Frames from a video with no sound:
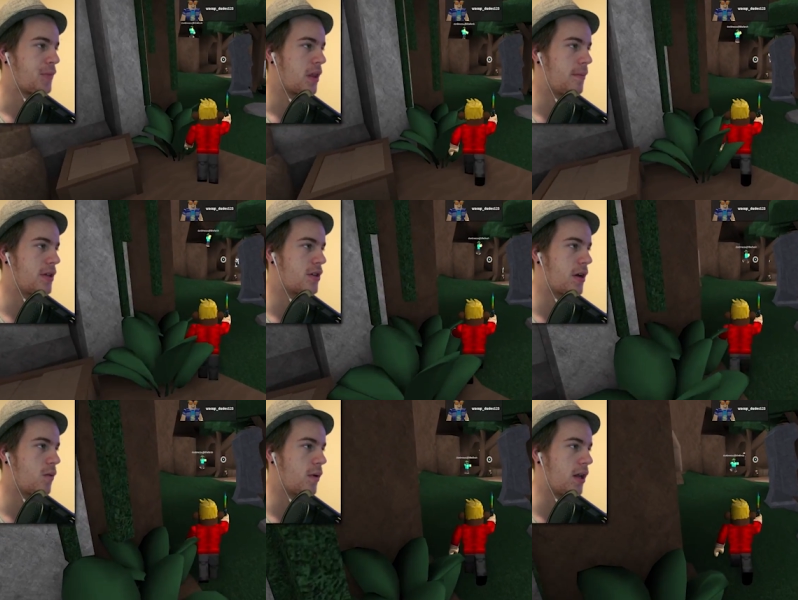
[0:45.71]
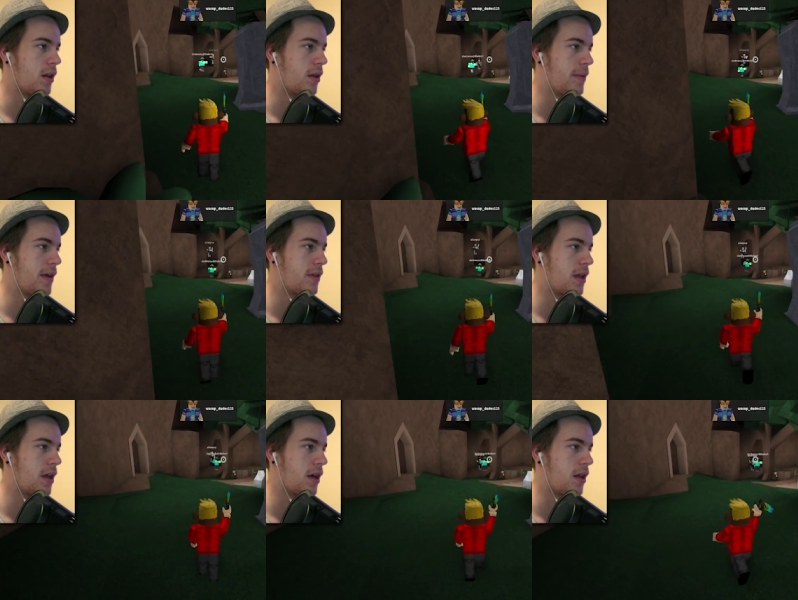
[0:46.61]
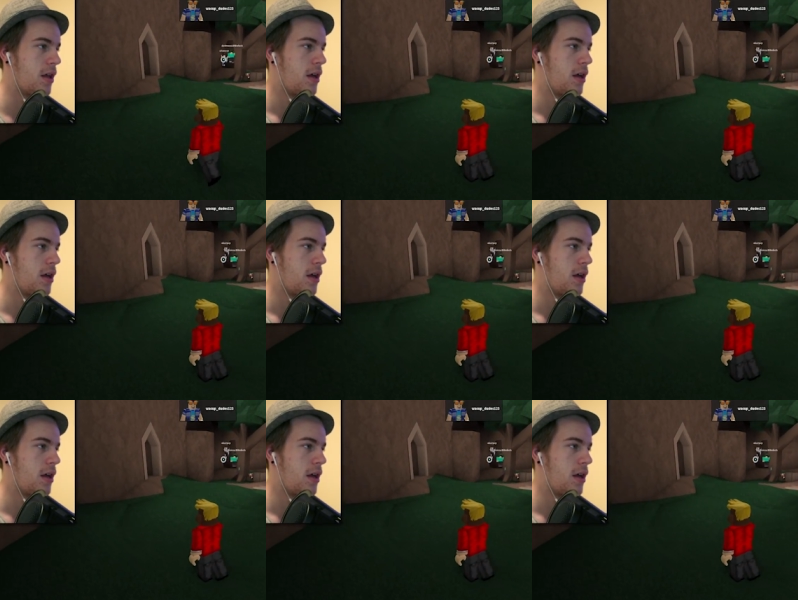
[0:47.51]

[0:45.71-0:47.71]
Let me try to win. Let me have to kill